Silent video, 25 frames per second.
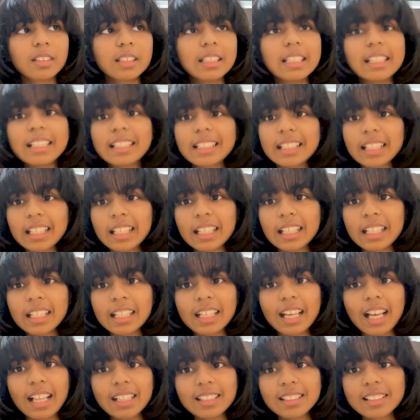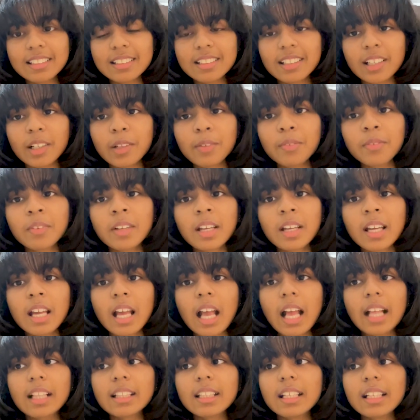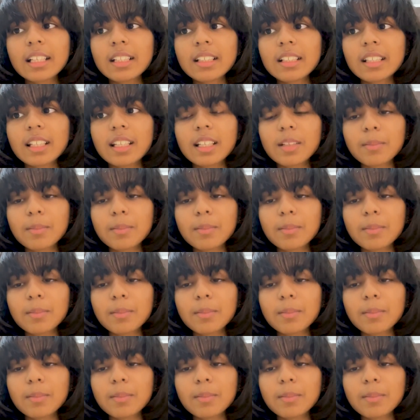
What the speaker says: knitting and stuff, and then